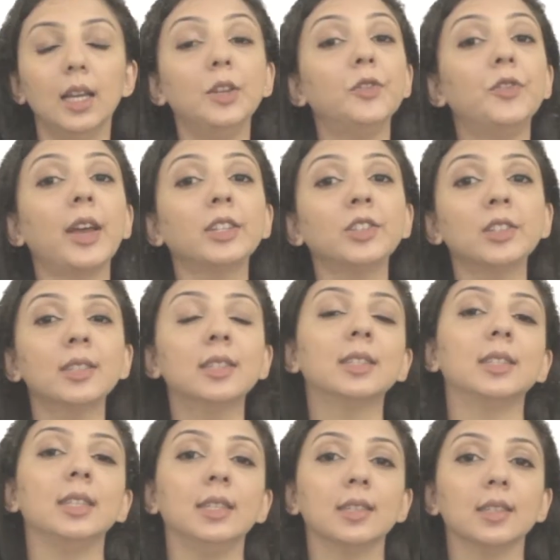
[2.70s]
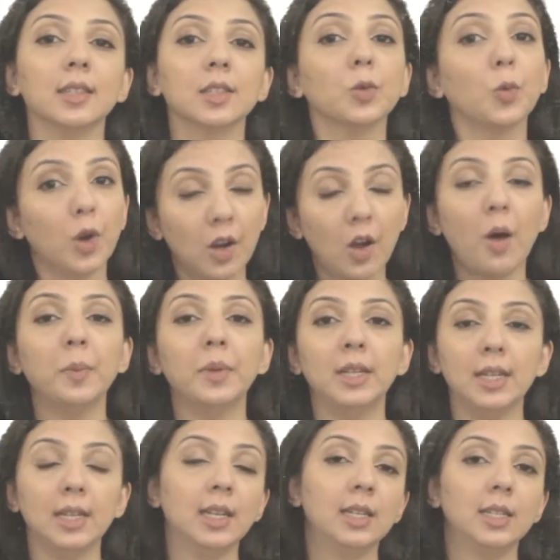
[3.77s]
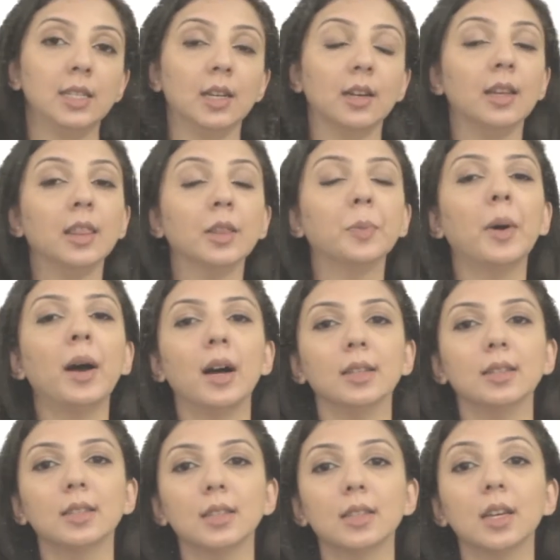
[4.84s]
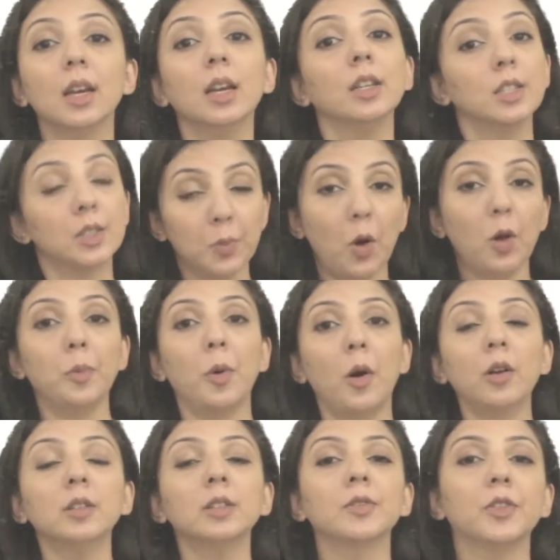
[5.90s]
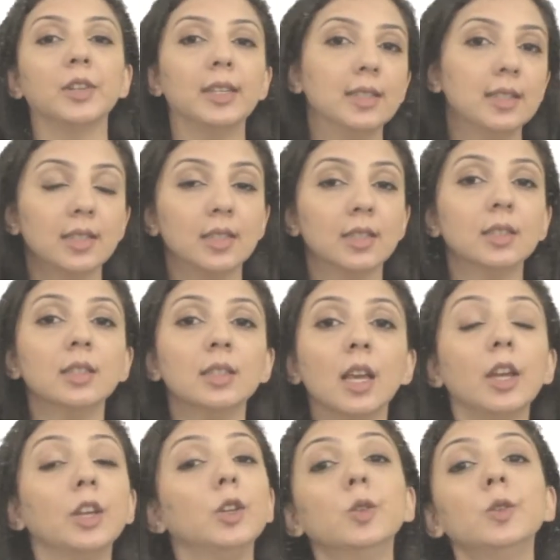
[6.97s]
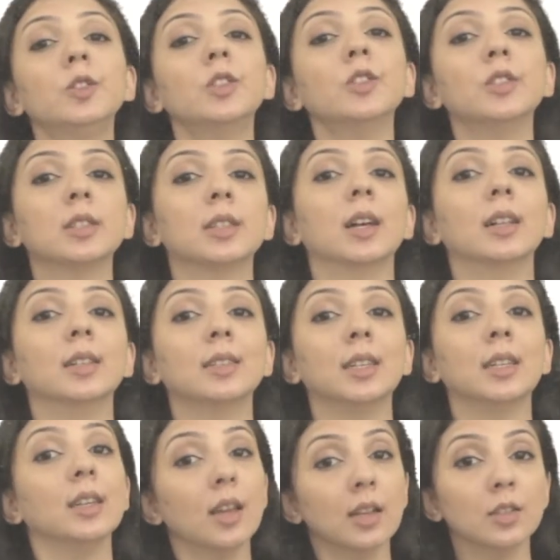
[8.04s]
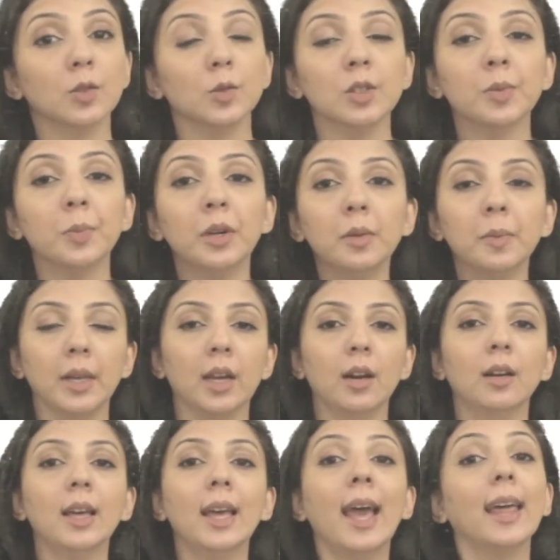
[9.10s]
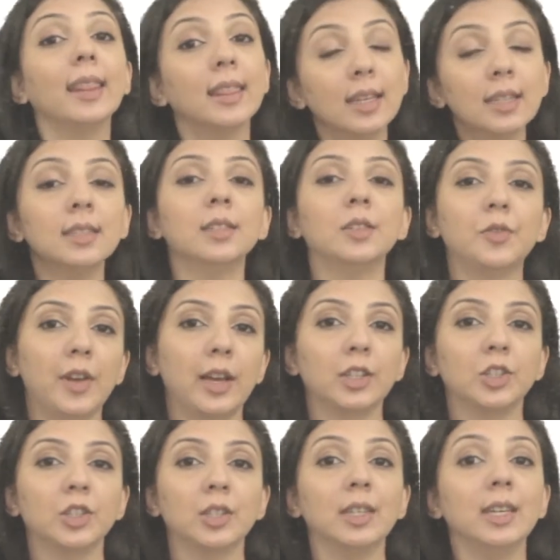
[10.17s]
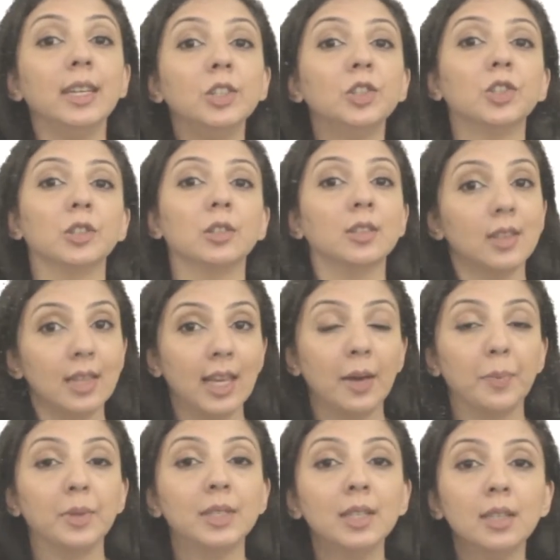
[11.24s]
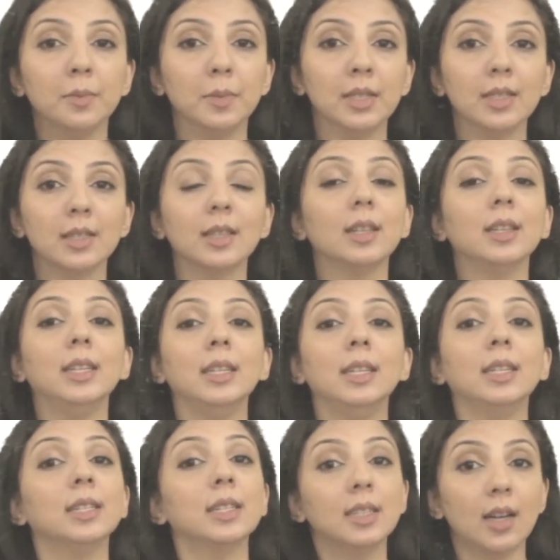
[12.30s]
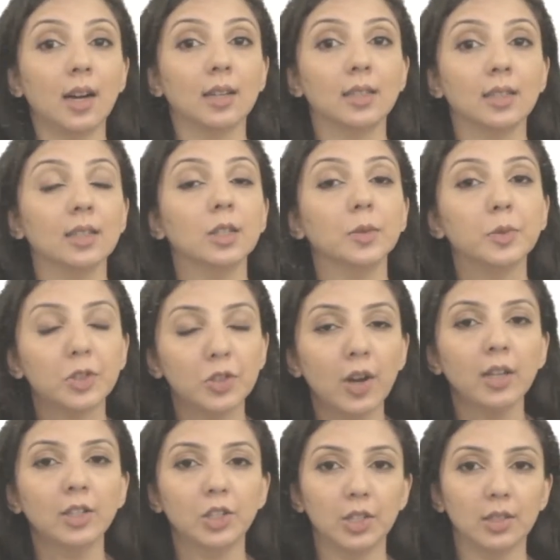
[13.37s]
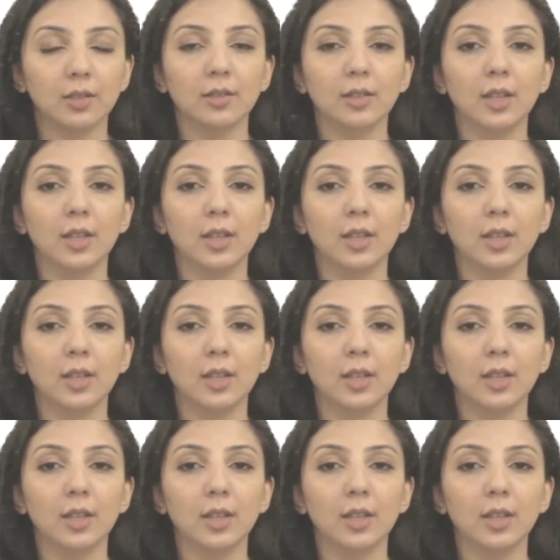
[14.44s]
Infectious diseases were common in India in the past. Smallpox, for instance, used to result in azoospermia, and this infection injured the epididymis, leading to ductal obstruction.